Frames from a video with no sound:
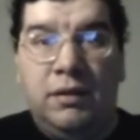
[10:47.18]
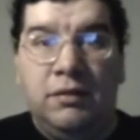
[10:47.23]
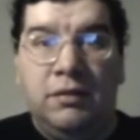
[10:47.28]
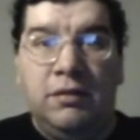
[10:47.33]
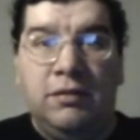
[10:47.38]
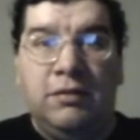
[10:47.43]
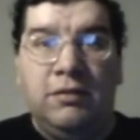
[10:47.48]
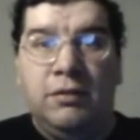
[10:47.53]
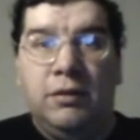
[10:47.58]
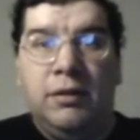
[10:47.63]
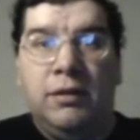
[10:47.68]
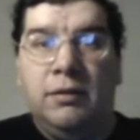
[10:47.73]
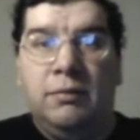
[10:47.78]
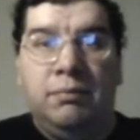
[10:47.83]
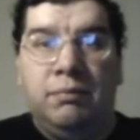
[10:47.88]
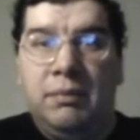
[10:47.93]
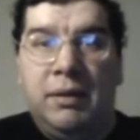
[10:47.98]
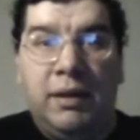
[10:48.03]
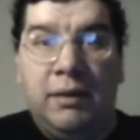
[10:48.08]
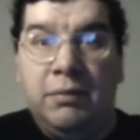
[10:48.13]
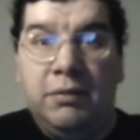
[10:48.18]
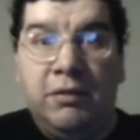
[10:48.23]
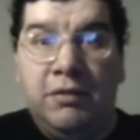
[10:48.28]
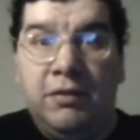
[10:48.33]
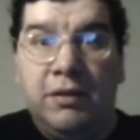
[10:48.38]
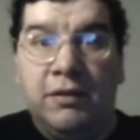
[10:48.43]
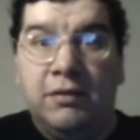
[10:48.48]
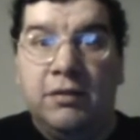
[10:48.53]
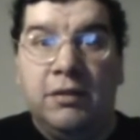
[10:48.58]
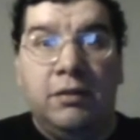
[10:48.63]
just started having
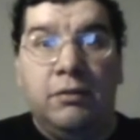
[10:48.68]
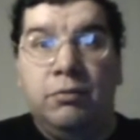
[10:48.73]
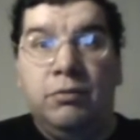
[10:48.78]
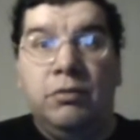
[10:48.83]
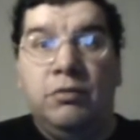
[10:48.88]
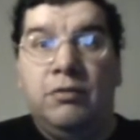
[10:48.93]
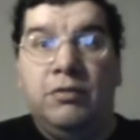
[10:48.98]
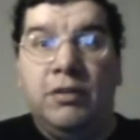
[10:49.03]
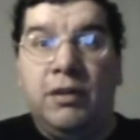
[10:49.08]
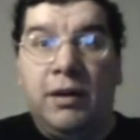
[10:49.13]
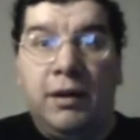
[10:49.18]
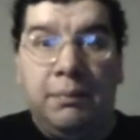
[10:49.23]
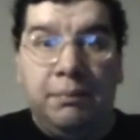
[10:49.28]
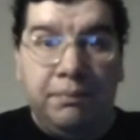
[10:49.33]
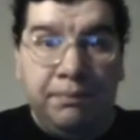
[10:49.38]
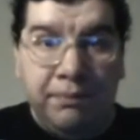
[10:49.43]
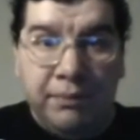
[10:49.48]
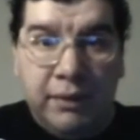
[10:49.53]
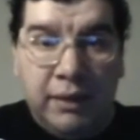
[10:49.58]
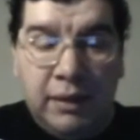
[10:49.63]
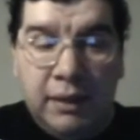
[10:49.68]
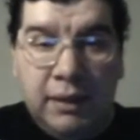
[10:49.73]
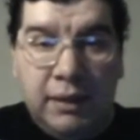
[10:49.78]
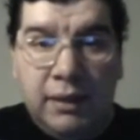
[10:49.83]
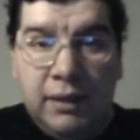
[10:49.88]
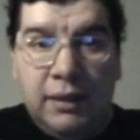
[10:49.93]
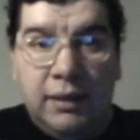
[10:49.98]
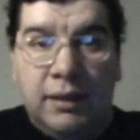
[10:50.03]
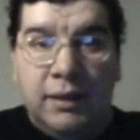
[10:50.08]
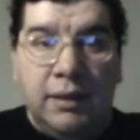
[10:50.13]
sex on the rooftop.
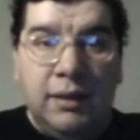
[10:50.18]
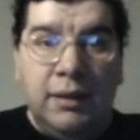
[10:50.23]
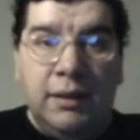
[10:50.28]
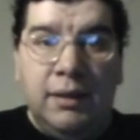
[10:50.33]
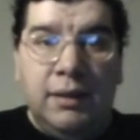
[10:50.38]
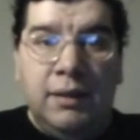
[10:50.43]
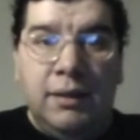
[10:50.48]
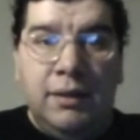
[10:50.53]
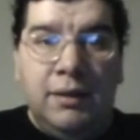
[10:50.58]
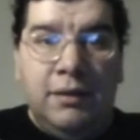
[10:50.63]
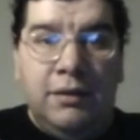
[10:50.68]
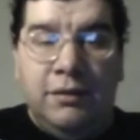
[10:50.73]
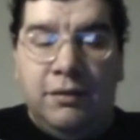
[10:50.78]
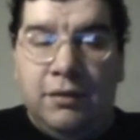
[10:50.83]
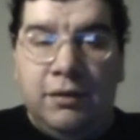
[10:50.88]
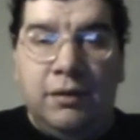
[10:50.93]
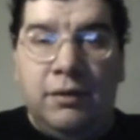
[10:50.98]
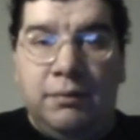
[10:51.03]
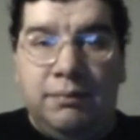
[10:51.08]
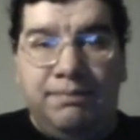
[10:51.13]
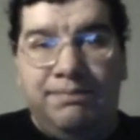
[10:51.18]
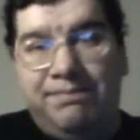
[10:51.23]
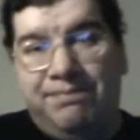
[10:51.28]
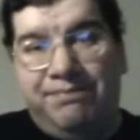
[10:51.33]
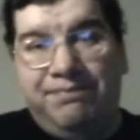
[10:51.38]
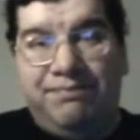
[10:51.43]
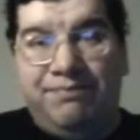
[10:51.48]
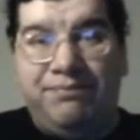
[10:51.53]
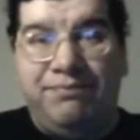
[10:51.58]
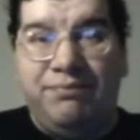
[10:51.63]
So,
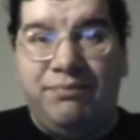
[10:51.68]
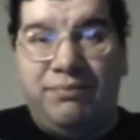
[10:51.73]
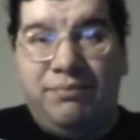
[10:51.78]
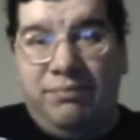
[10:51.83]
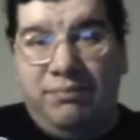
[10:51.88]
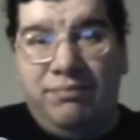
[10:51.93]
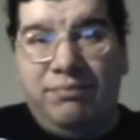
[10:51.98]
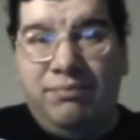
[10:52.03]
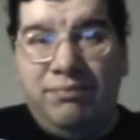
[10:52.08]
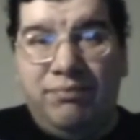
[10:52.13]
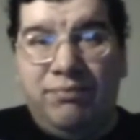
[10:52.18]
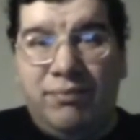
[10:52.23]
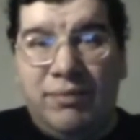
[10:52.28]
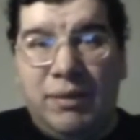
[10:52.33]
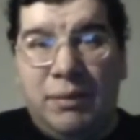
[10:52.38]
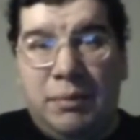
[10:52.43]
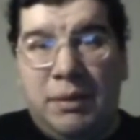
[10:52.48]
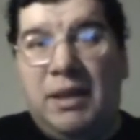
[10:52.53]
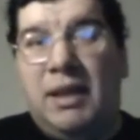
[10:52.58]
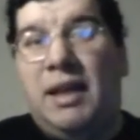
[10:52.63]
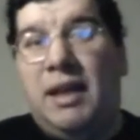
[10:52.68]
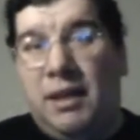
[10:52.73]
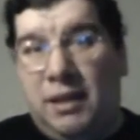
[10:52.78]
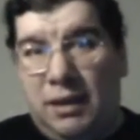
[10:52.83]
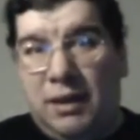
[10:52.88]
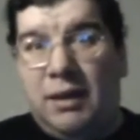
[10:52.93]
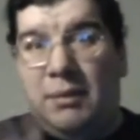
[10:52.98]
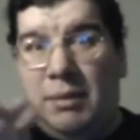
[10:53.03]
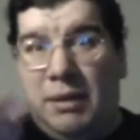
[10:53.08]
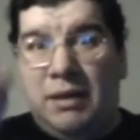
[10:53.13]
but
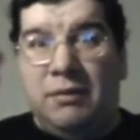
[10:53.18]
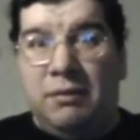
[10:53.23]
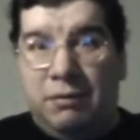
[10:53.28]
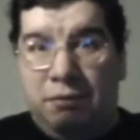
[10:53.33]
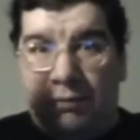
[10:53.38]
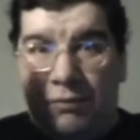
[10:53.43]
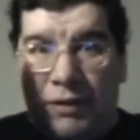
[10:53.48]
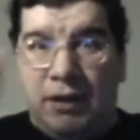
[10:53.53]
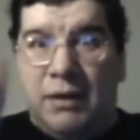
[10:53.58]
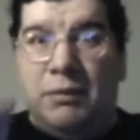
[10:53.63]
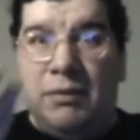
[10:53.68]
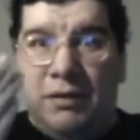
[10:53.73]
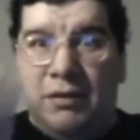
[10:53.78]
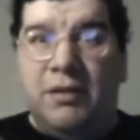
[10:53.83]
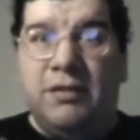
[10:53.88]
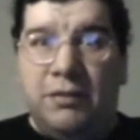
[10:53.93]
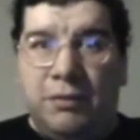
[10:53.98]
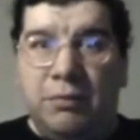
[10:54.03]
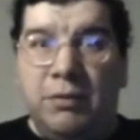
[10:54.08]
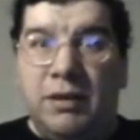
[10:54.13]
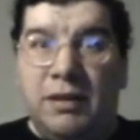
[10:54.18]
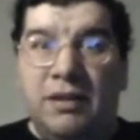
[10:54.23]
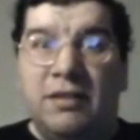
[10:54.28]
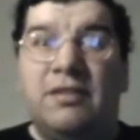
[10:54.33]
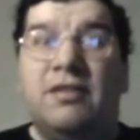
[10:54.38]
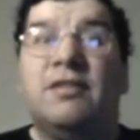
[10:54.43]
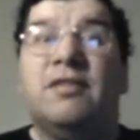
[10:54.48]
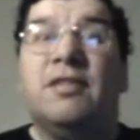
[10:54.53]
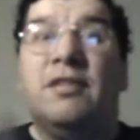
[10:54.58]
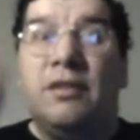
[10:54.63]
hey, I mean, think of it this way:
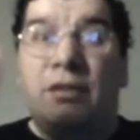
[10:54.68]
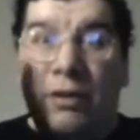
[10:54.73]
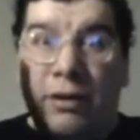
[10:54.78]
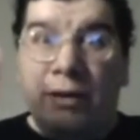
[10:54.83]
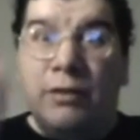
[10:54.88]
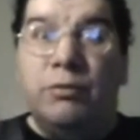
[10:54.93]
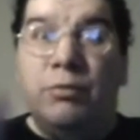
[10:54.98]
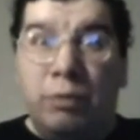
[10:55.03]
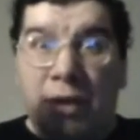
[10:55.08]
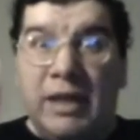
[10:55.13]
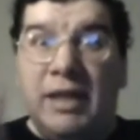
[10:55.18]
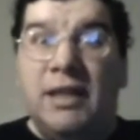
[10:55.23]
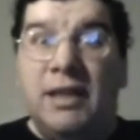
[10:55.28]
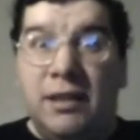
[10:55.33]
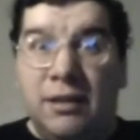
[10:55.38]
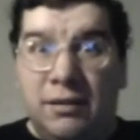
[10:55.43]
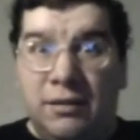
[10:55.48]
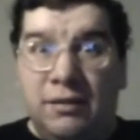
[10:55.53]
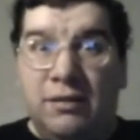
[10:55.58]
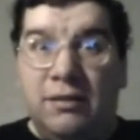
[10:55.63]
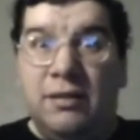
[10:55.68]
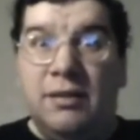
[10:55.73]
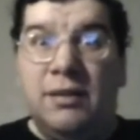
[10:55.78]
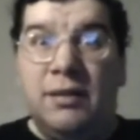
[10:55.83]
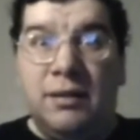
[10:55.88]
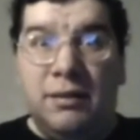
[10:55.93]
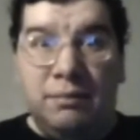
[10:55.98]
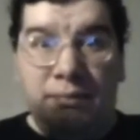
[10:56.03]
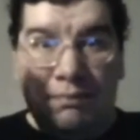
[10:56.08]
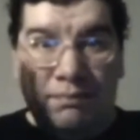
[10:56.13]
this is an R-rated
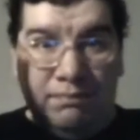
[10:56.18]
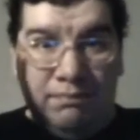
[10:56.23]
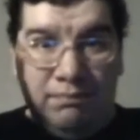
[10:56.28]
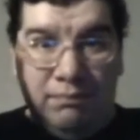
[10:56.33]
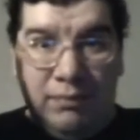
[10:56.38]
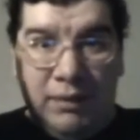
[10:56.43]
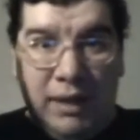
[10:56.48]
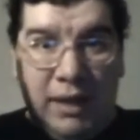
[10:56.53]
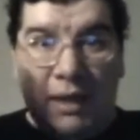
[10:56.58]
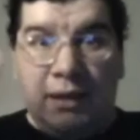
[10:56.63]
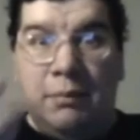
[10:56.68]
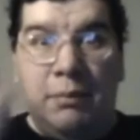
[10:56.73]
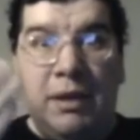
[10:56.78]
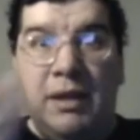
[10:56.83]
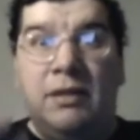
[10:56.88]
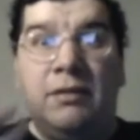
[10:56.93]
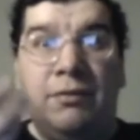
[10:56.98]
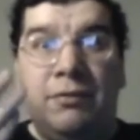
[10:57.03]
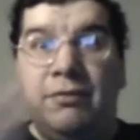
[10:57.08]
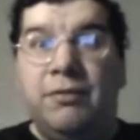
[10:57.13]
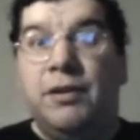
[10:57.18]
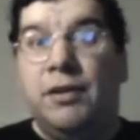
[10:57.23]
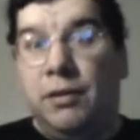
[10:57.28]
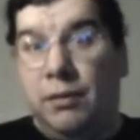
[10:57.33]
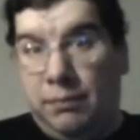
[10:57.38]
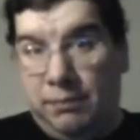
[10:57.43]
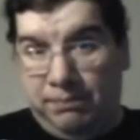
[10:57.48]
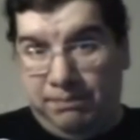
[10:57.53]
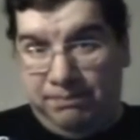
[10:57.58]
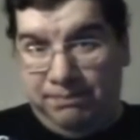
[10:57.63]
uh, animated
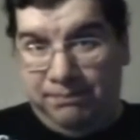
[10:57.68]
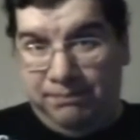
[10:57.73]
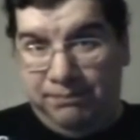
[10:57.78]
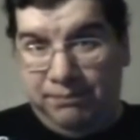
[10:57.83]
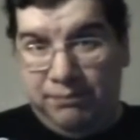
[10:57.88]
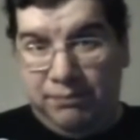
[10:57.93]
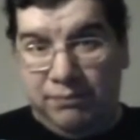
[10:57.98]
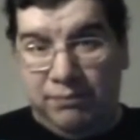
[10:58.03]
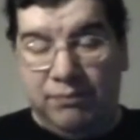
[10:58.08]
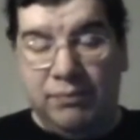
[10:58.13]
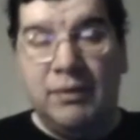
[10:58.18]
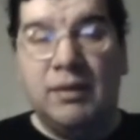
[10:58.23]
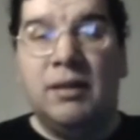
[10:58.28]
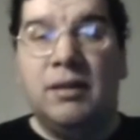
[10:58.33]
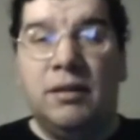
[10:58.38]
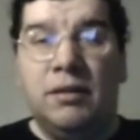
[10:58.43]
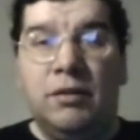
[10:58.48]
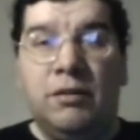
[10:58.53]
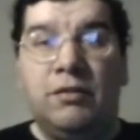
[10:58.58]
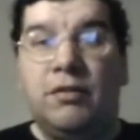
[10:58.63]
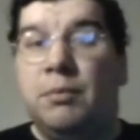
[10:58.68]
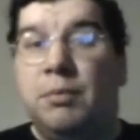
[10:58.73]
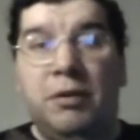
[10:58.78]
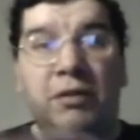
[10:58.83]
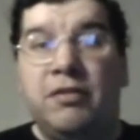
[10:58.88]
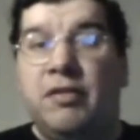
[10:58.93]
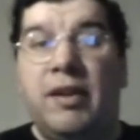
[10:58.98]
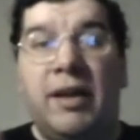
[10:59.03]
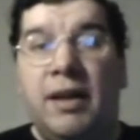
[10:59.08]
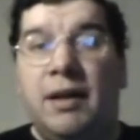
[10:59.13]
film. They're
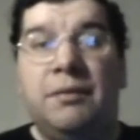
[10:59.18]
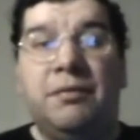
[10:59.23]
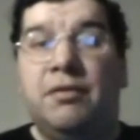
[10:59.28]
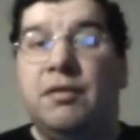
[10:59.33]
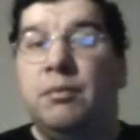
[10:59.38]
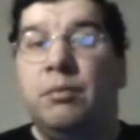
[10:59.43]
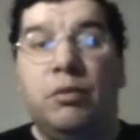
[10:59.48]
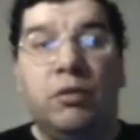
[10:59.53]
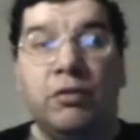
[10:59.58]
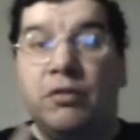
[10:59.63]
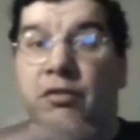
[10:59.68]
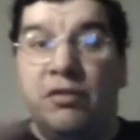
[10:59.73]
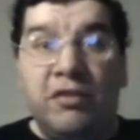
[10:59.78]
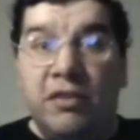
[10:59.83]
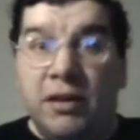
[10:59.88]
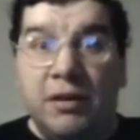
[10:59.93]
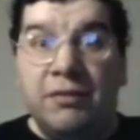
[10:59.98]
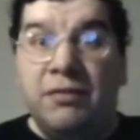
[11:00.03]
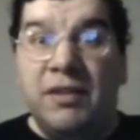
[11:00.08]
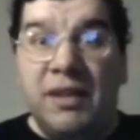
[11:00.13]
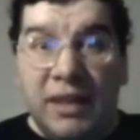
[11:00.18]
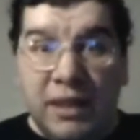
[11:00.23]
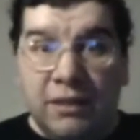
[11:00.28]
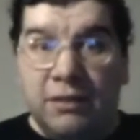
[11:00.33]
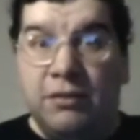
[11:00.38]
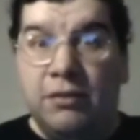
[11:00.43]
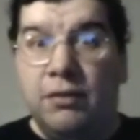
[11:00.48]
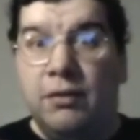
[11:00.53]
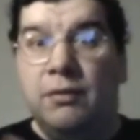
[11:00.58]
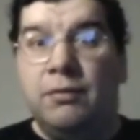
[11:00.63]
supposed to have some more stuff
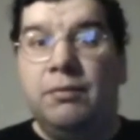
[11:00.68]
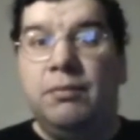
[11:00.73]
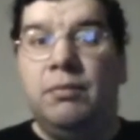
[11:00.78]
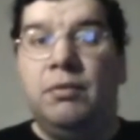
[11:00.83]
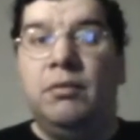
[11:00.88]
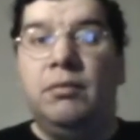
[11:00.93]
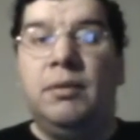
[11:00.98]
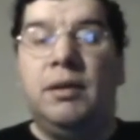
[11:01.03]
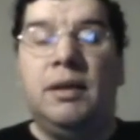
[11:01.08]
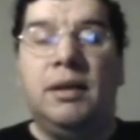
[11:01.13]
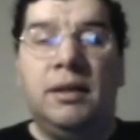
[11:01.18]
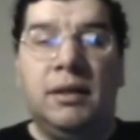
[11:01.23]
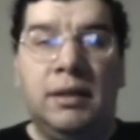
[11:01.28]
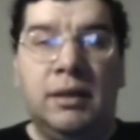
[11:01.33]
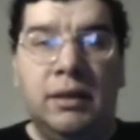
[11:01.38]
into the movie,